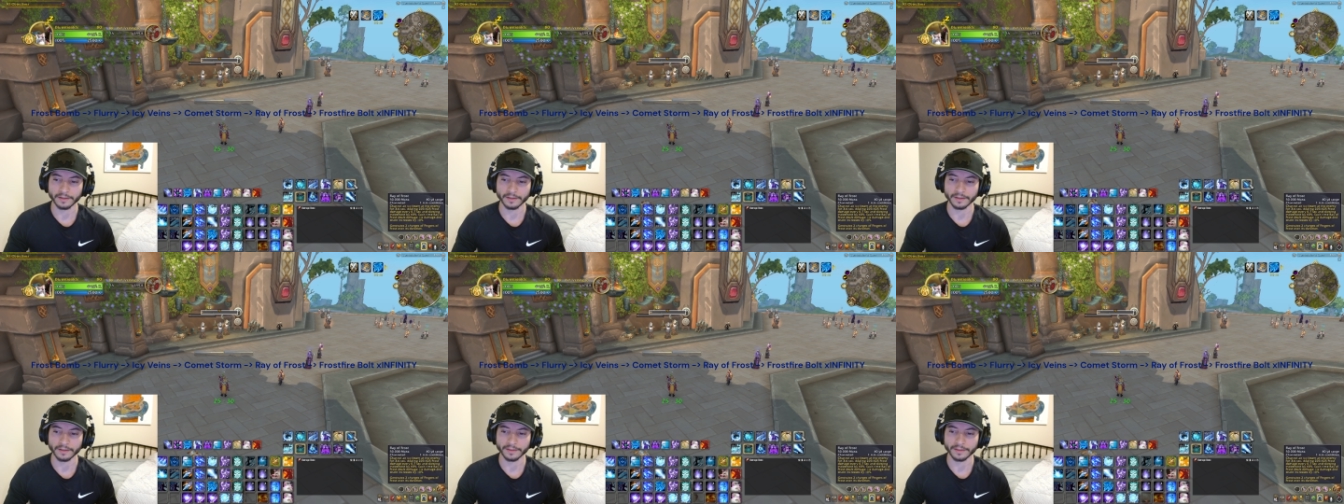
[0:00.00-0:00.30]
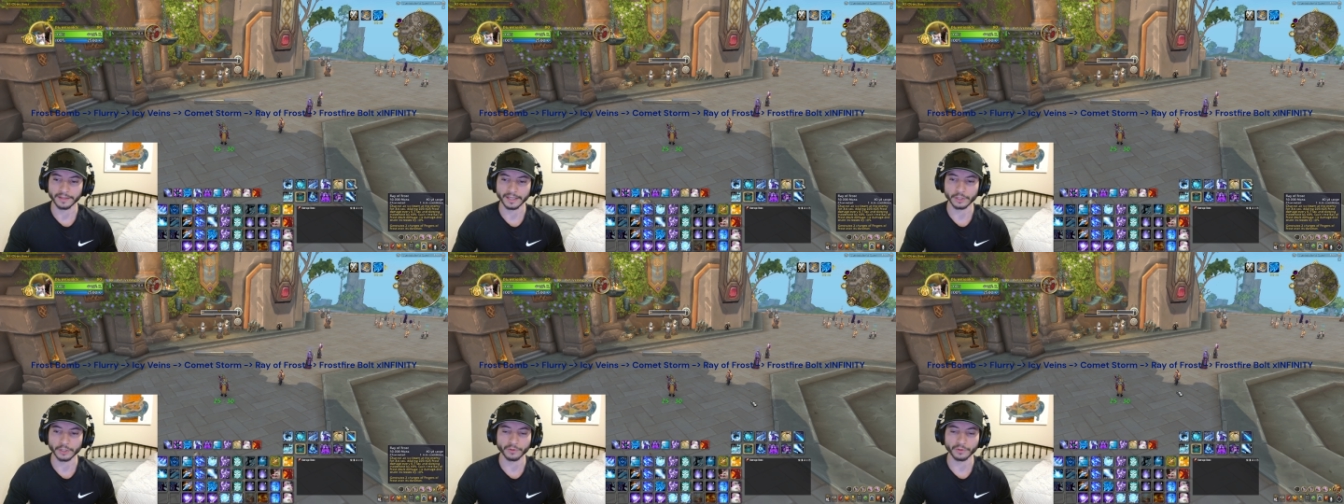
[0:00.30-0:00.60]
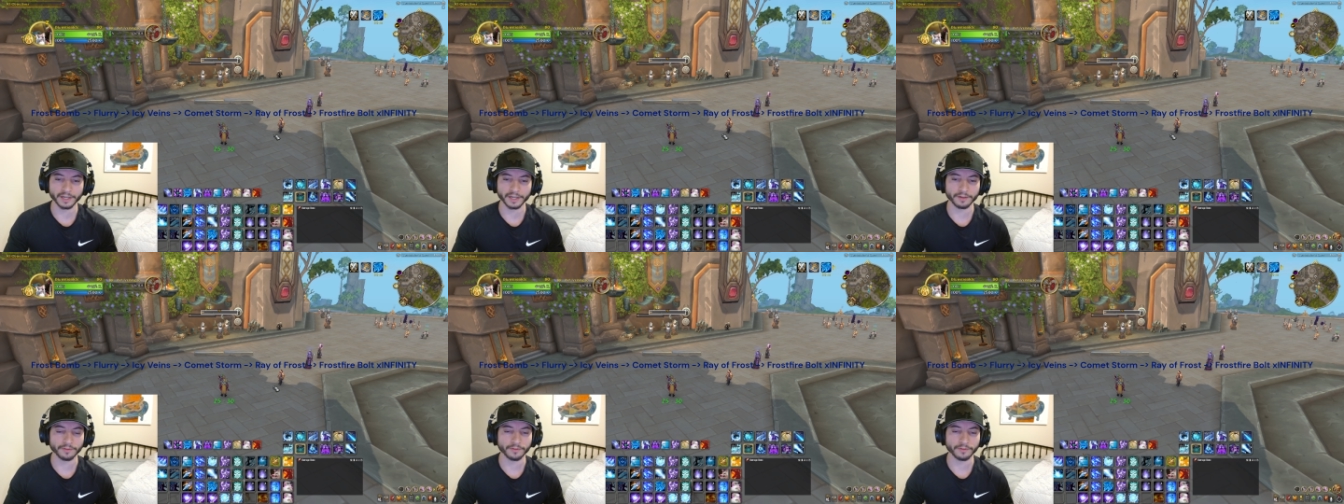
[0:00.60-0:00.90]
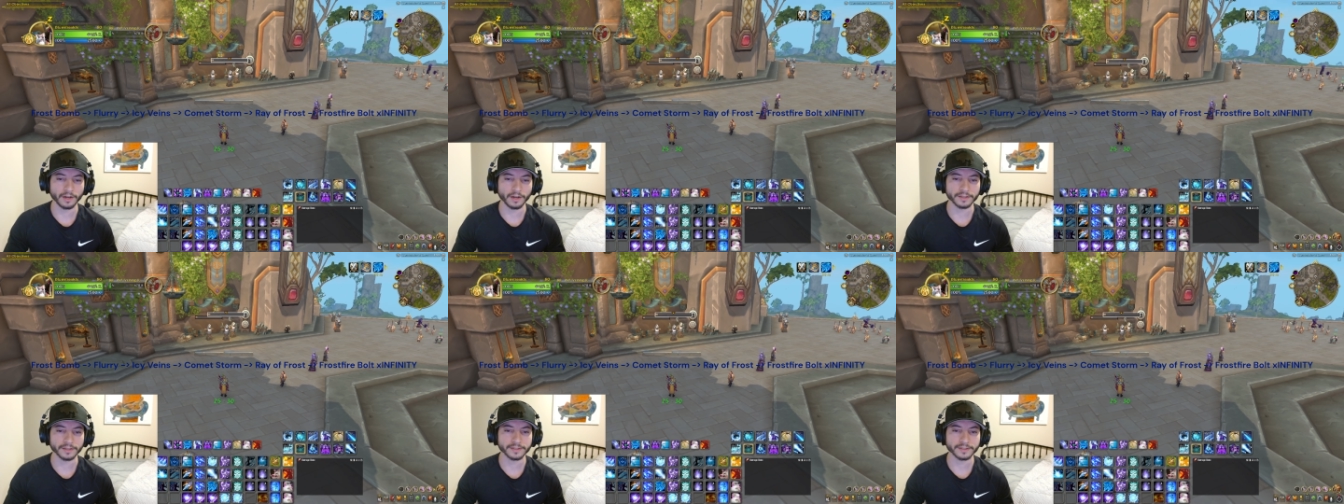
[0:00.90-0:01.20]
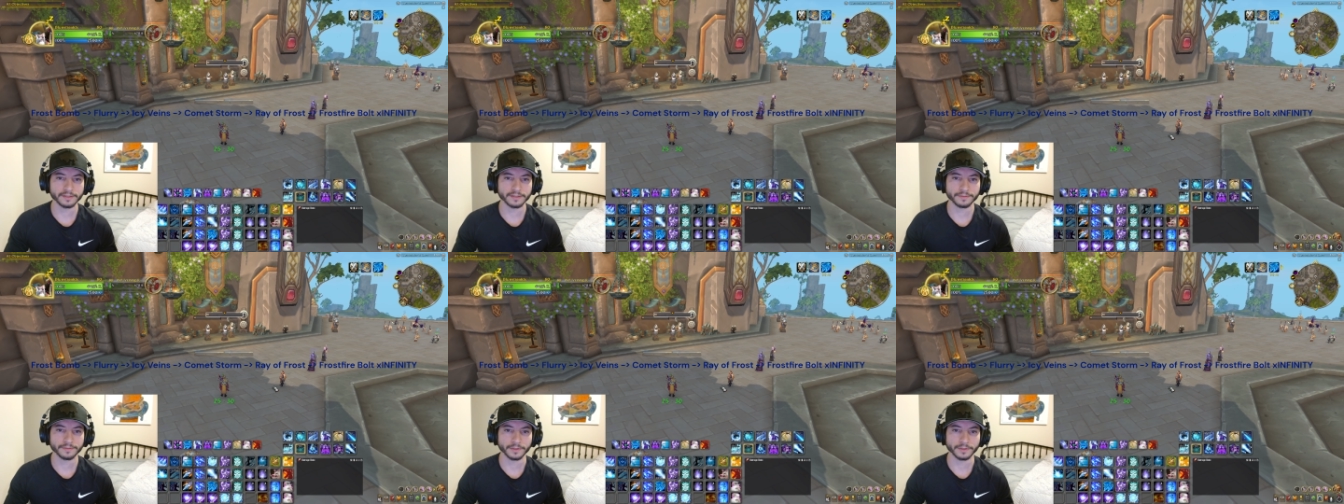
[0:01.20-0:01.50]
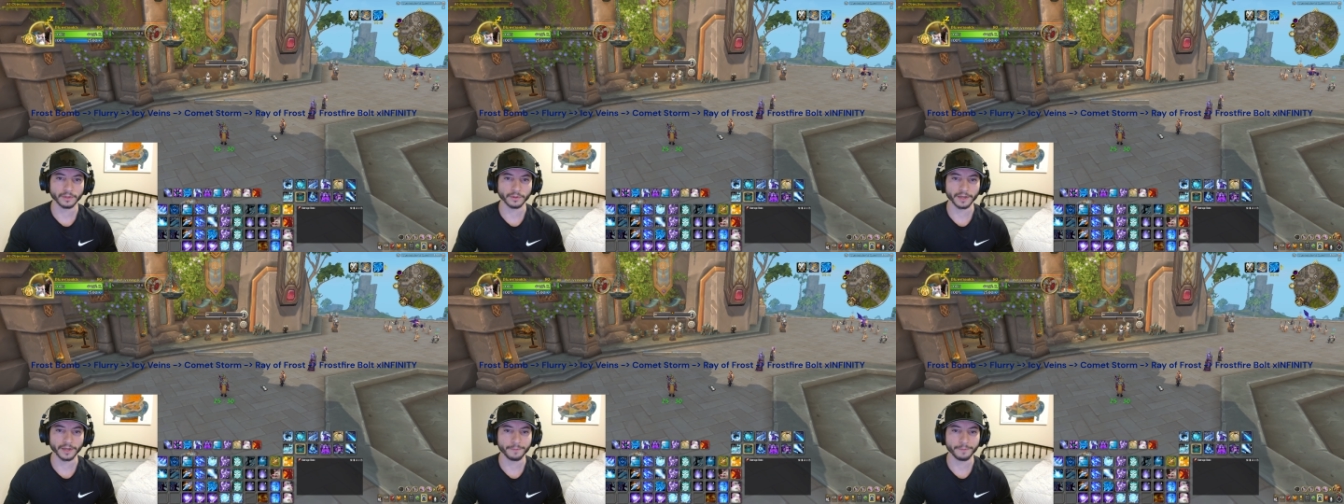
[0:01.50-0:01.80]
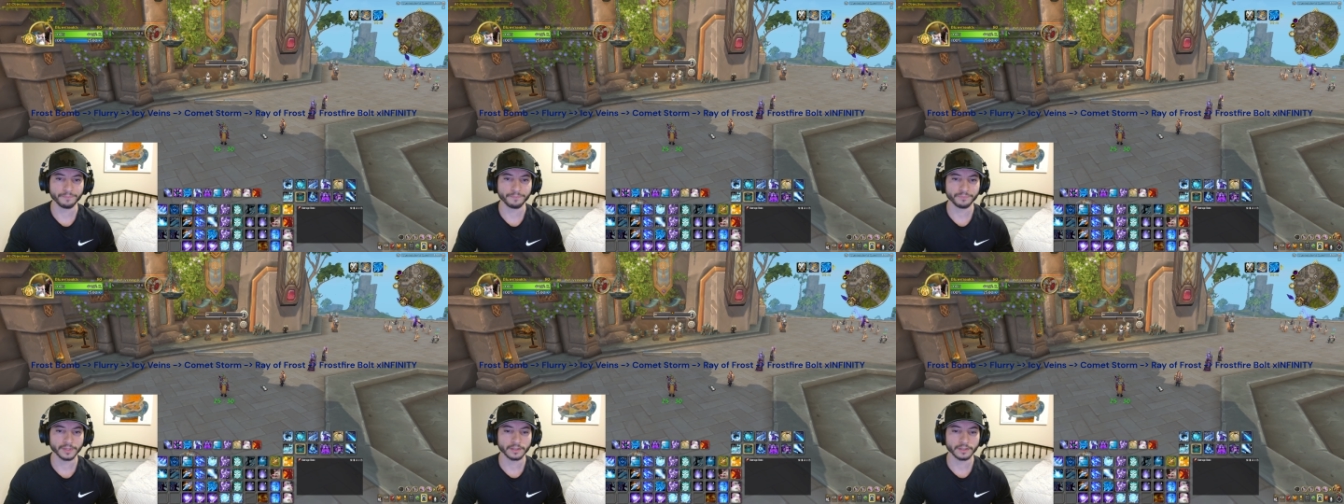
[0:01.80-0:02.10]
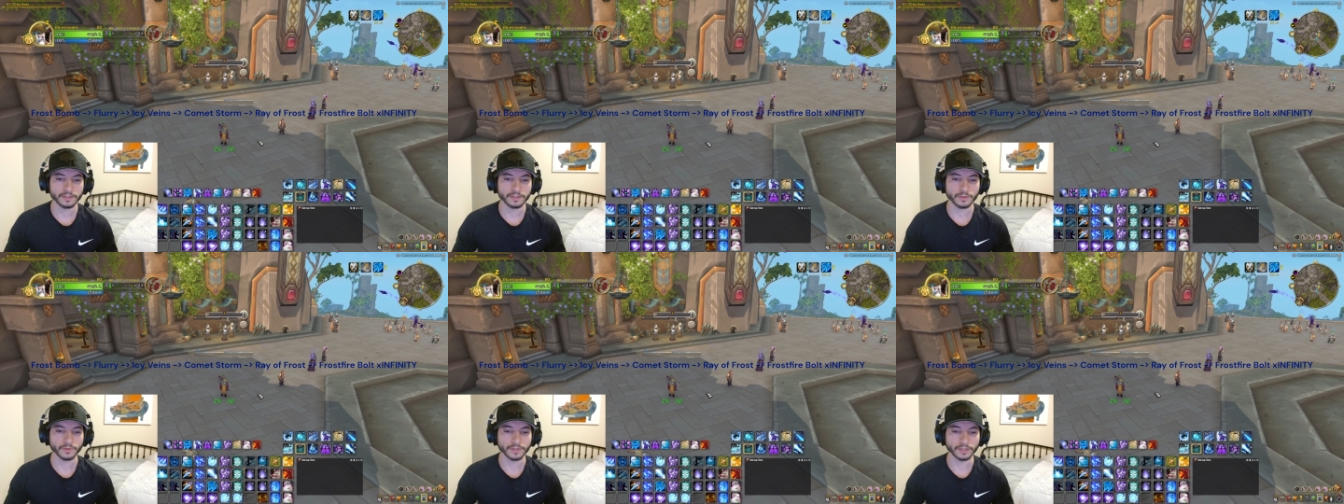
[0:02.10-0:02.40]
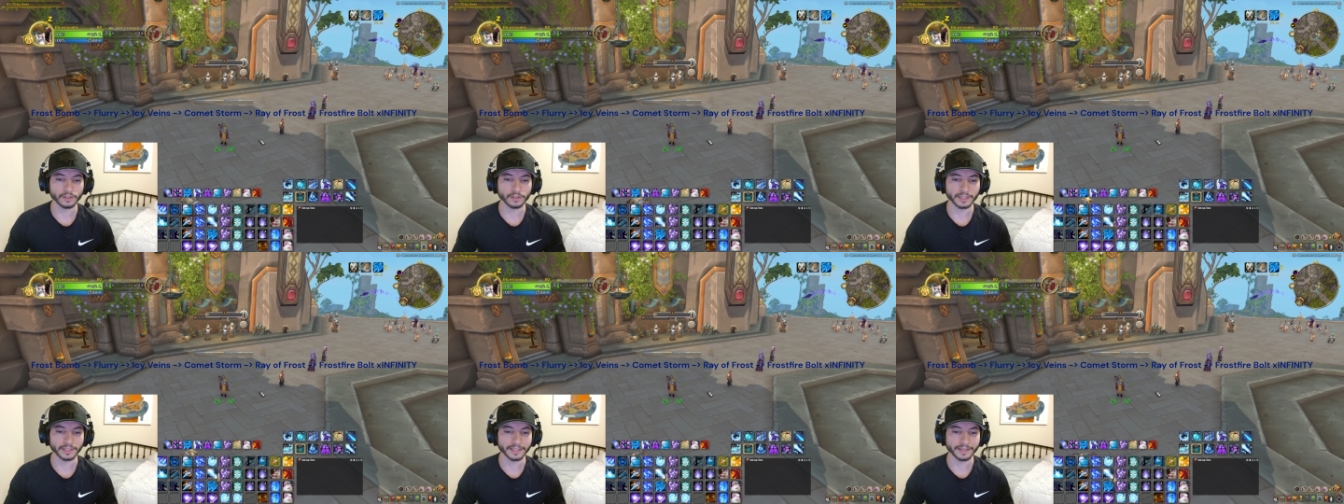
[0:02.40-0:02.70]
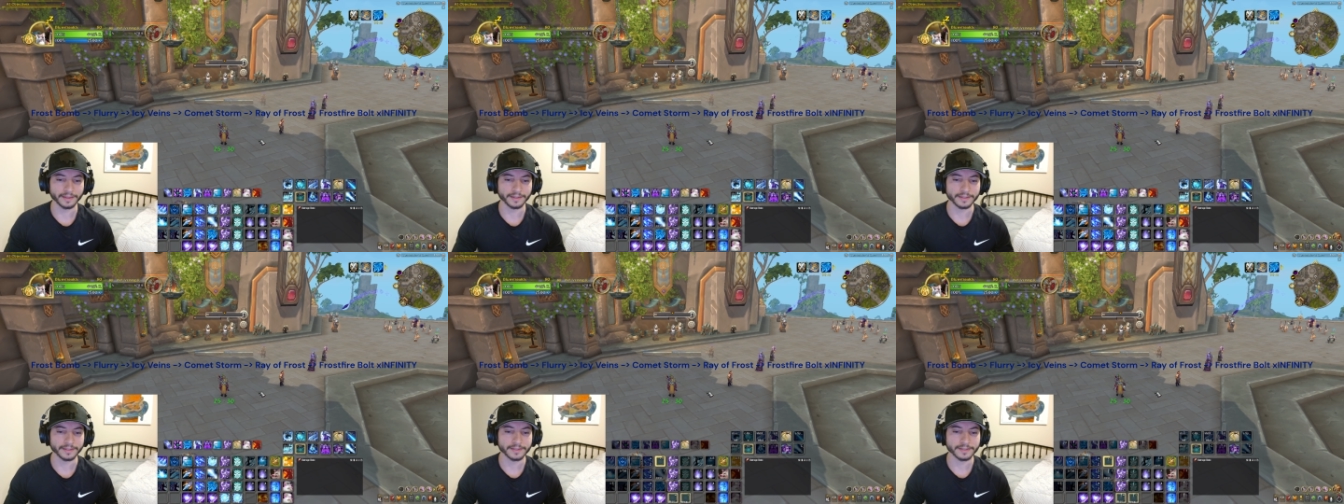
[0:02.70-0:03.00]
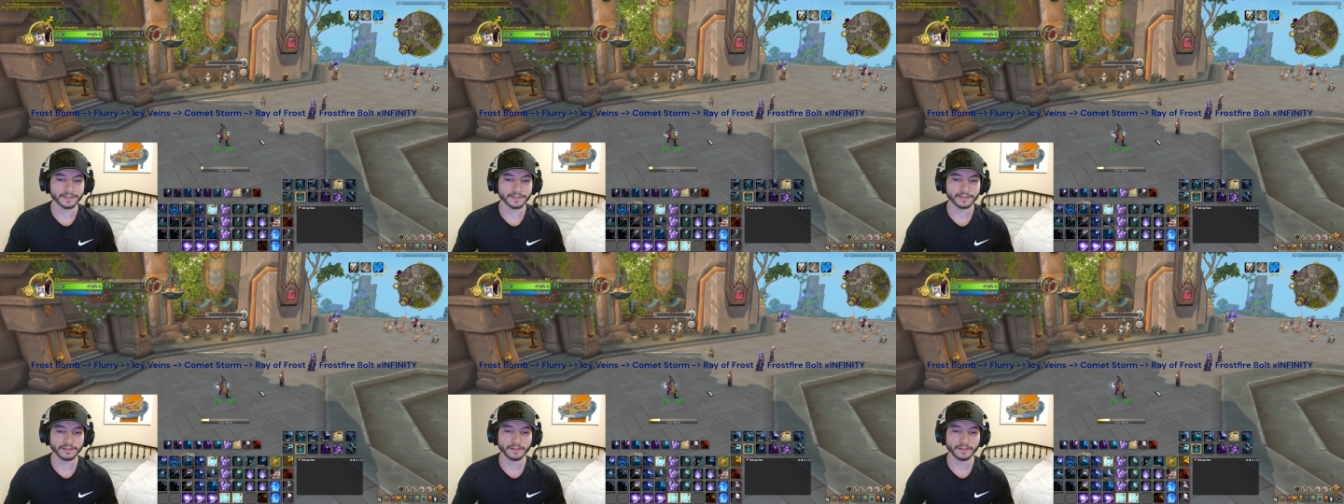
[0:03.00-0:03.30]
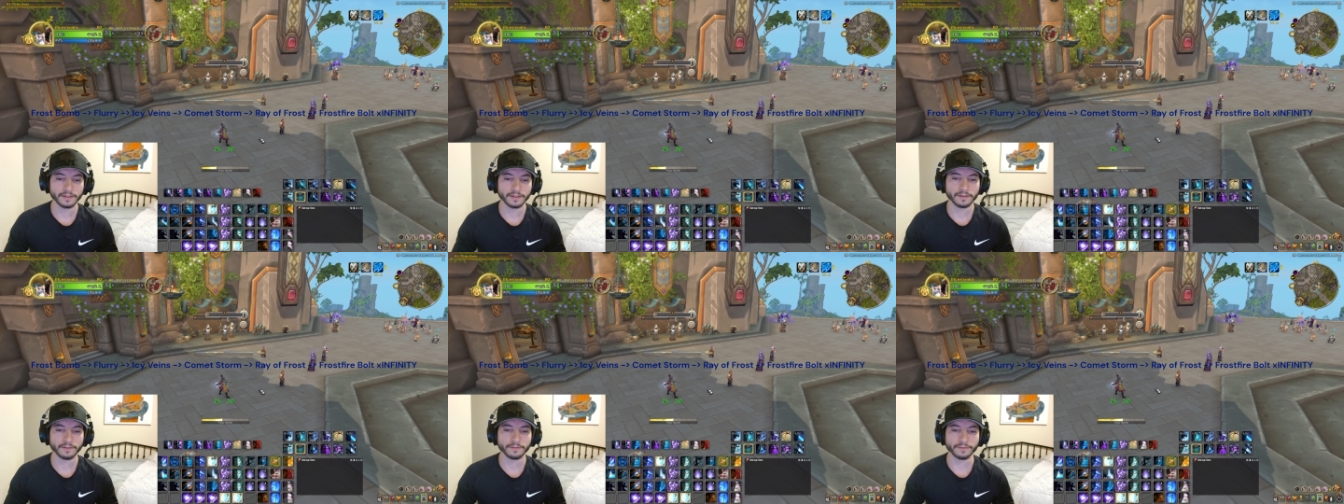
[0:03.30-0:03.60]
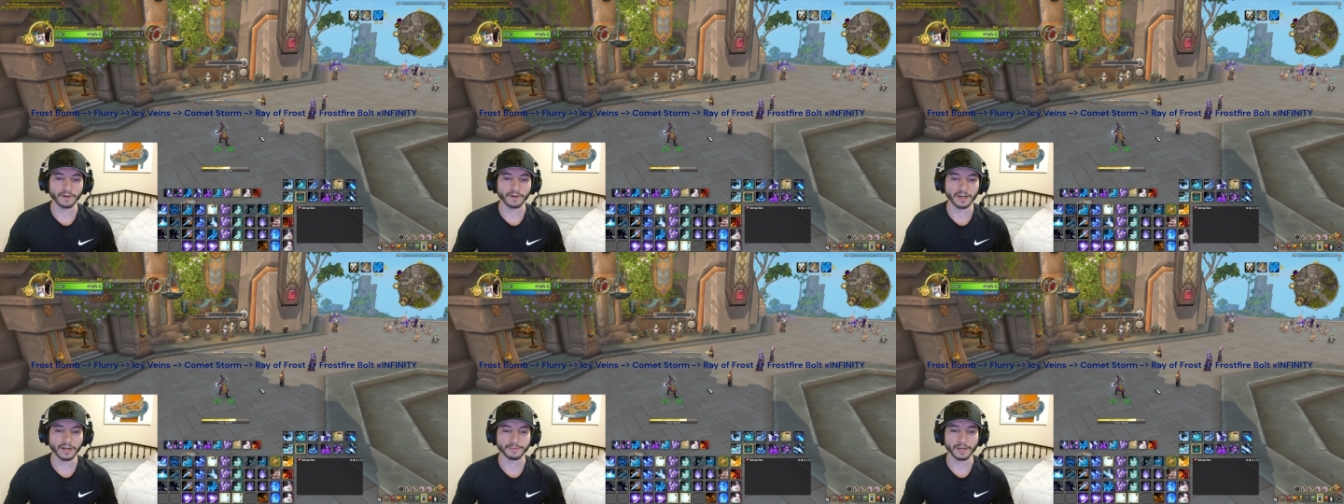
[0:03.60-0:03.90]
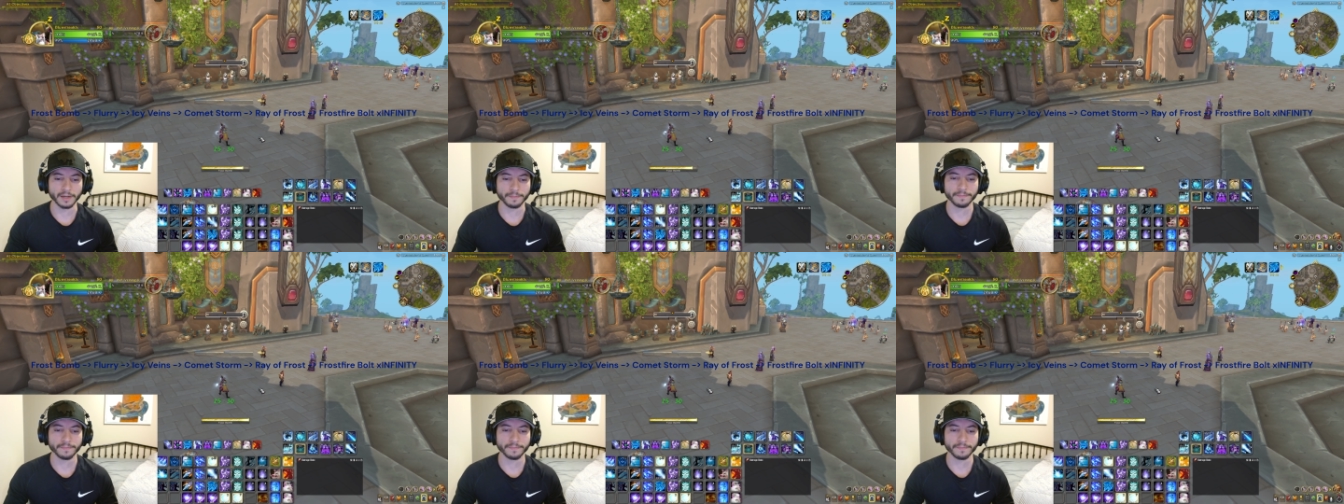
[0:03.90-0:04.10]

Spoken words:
then you Ray of Frost. Okay, so it's going to look like this: Frost Bomb,